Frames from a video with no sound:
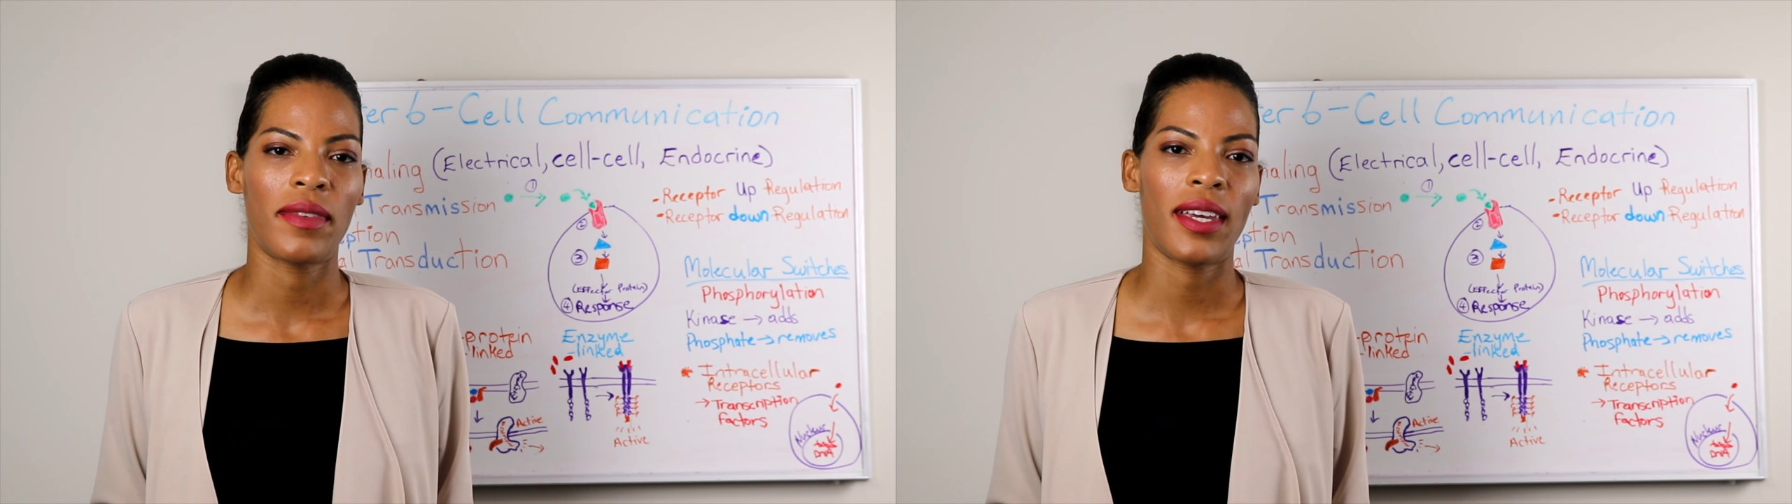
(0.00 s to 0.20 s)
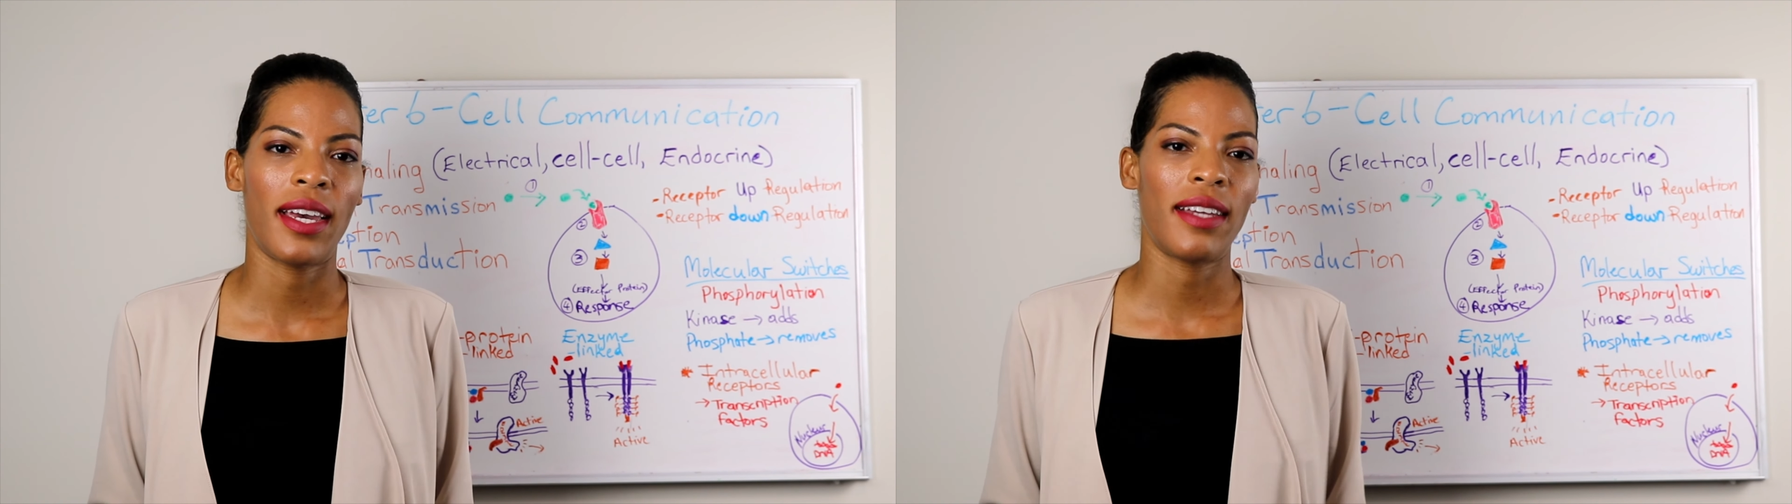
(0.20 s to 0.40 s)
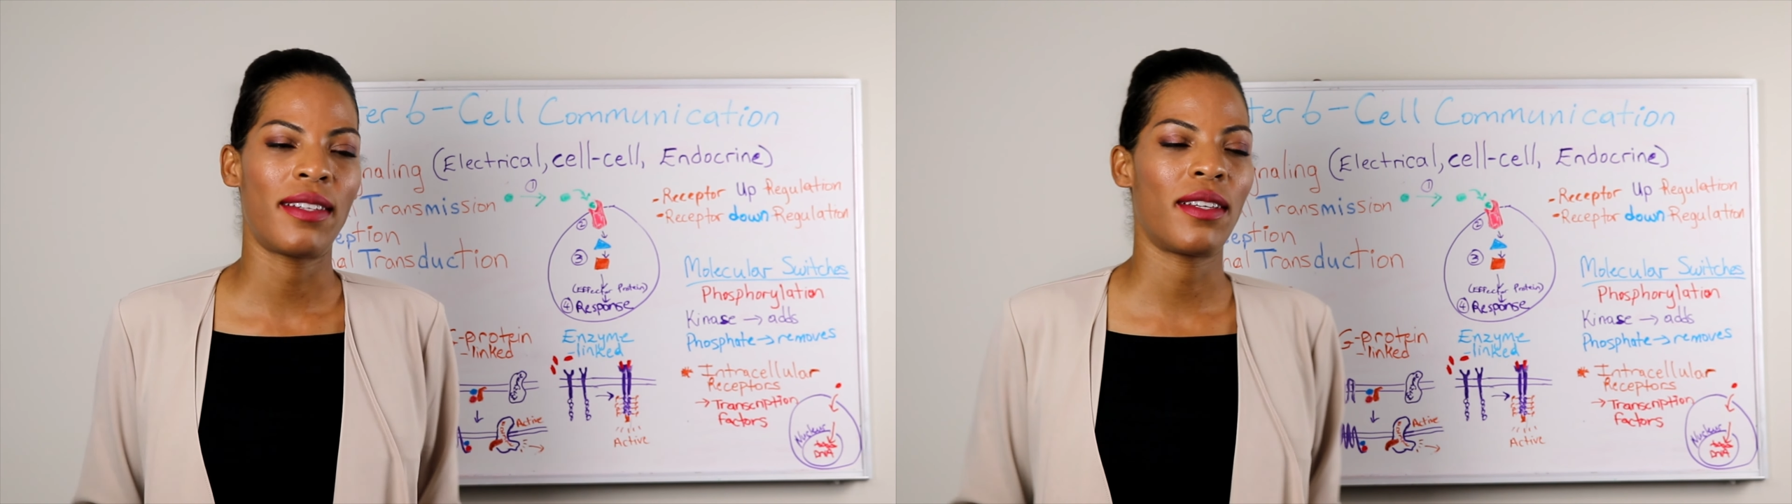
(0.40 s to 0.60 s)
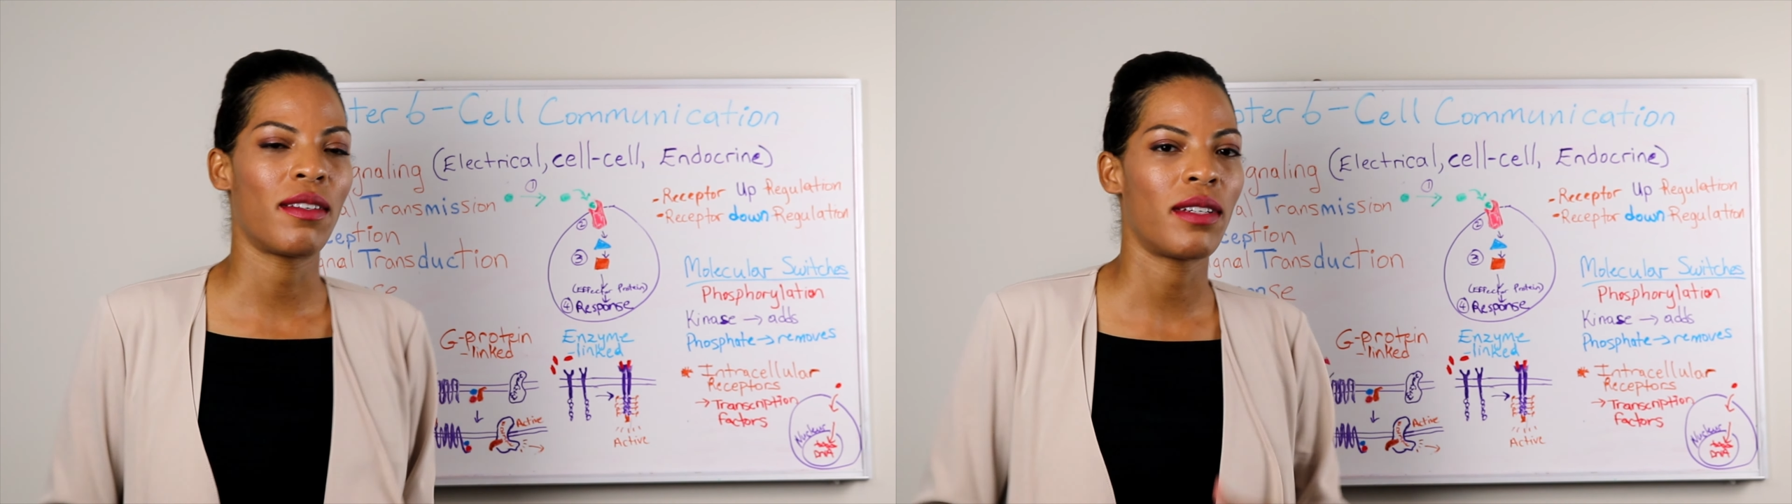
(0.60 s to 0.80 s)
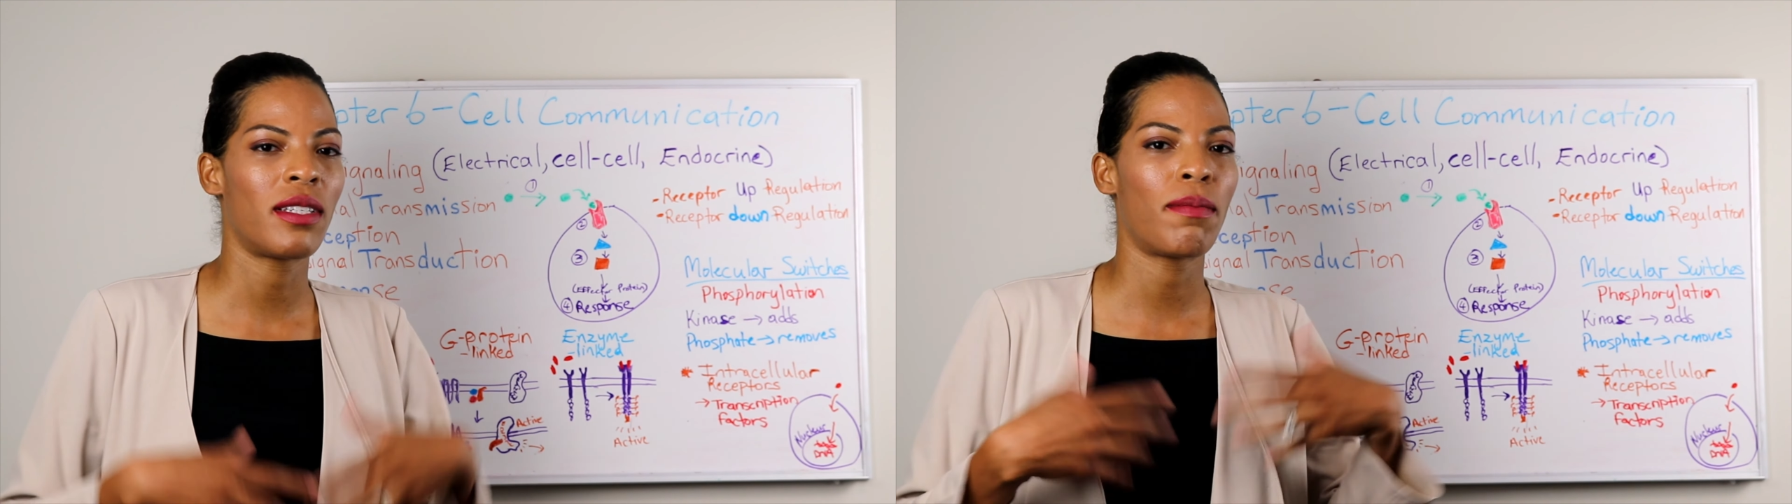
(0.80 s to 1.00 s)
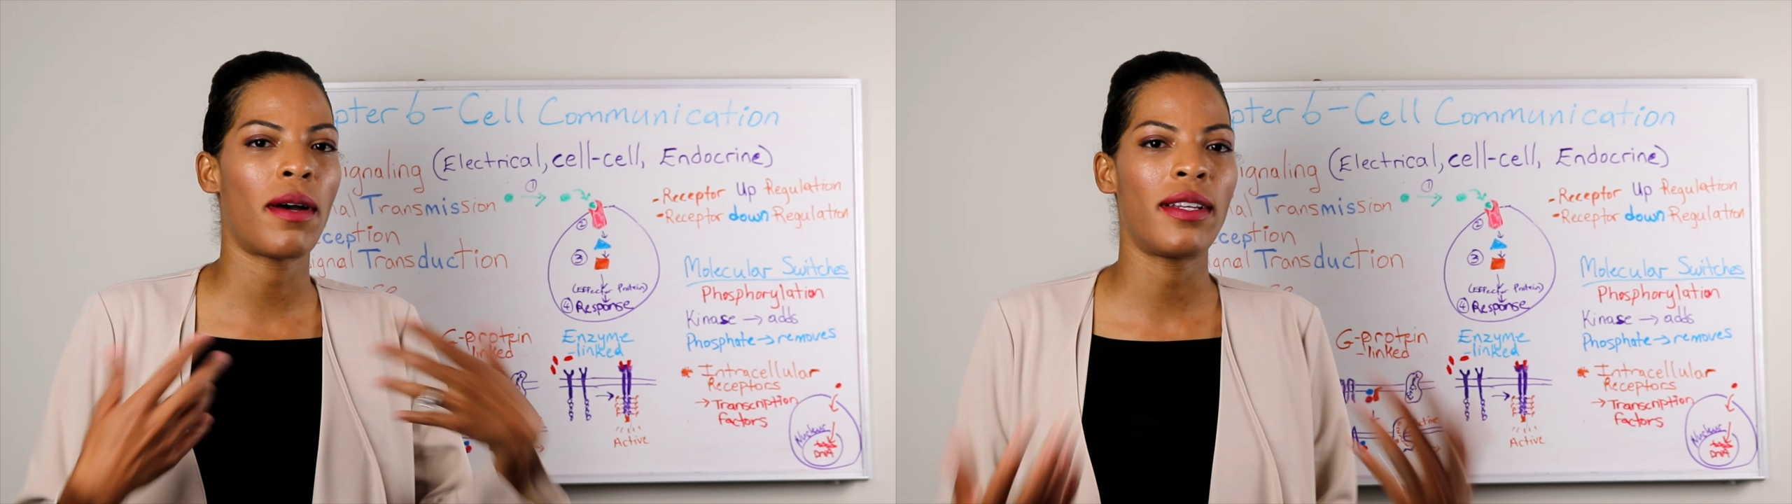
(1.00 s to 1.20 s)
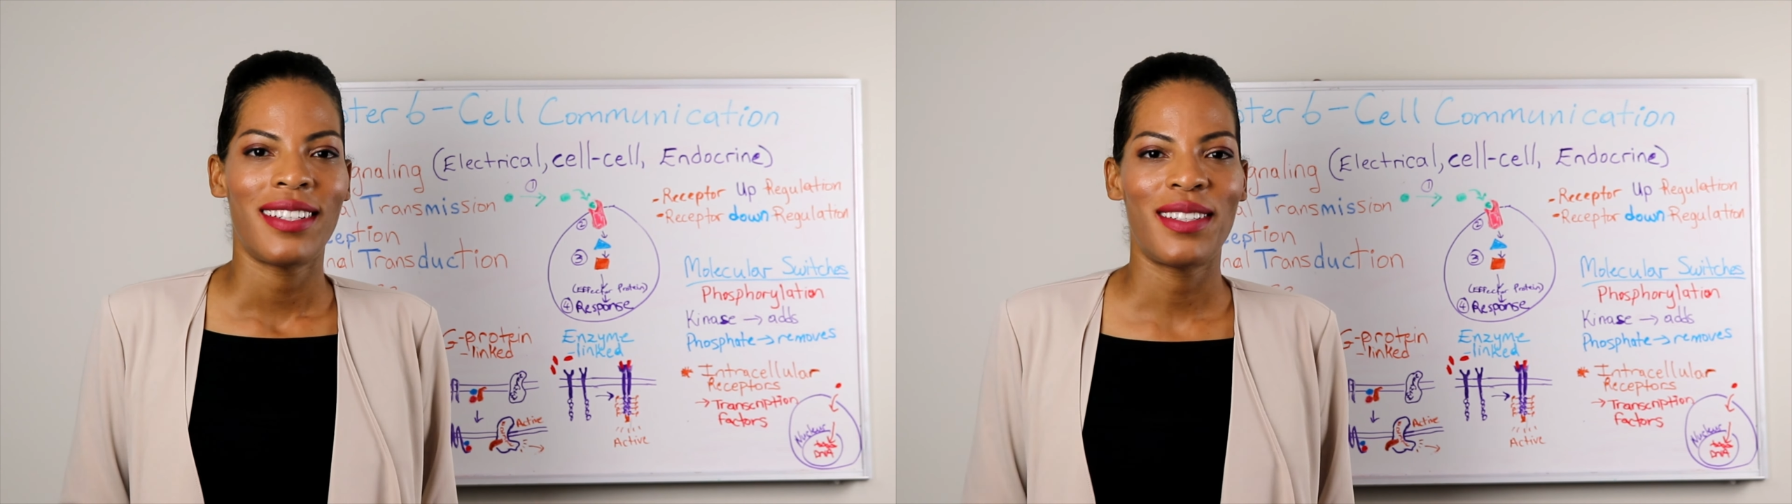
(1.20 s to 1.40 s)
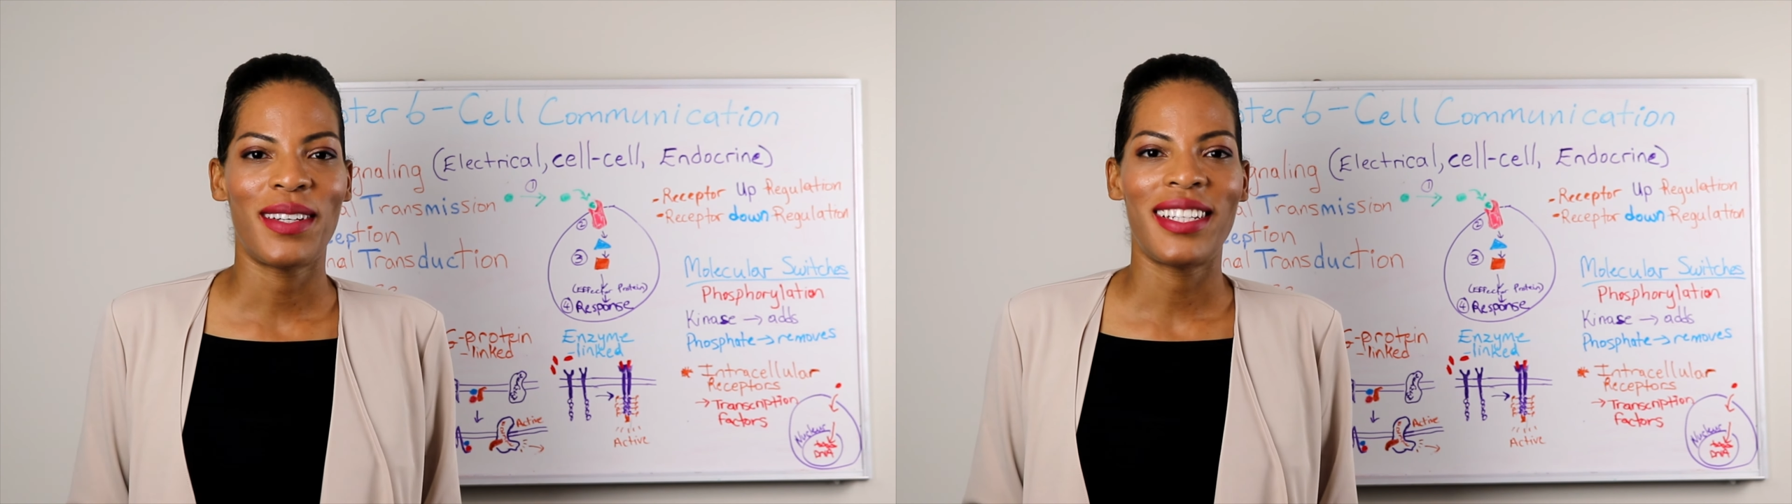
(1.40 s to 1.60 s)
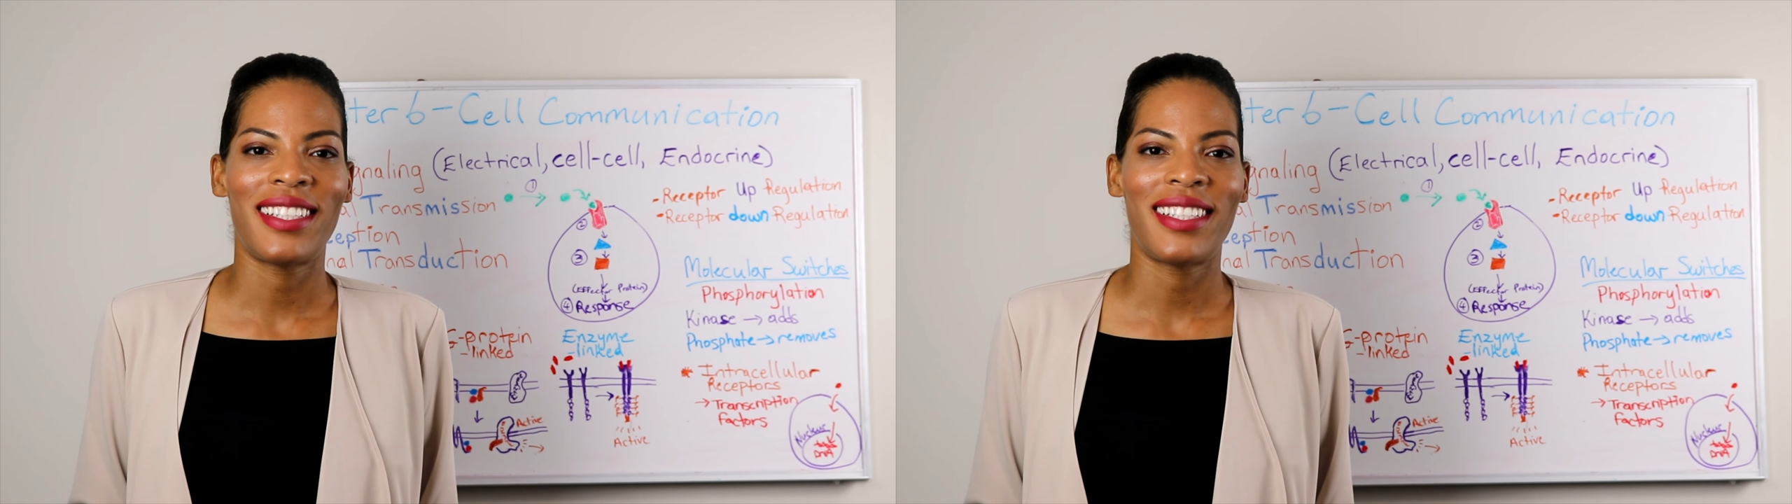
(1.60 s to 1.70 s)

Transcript: Okay, so the response is what the